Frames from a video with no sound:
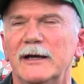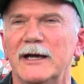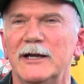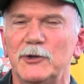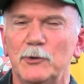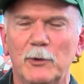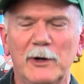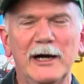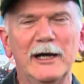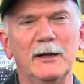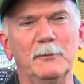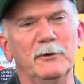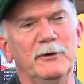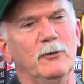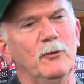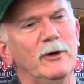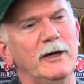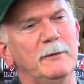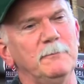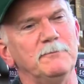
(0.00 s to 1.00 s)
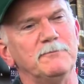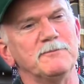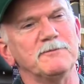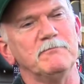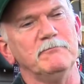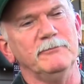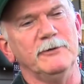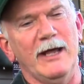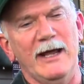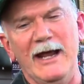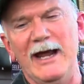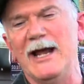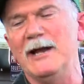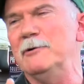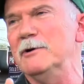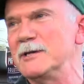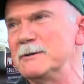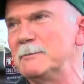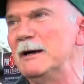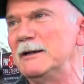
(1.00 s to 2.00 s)
and you wind up with a web
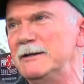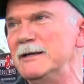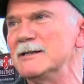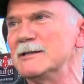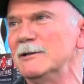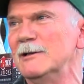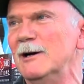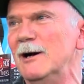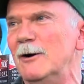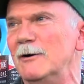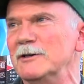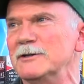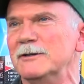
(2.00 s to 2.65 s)
address about this long.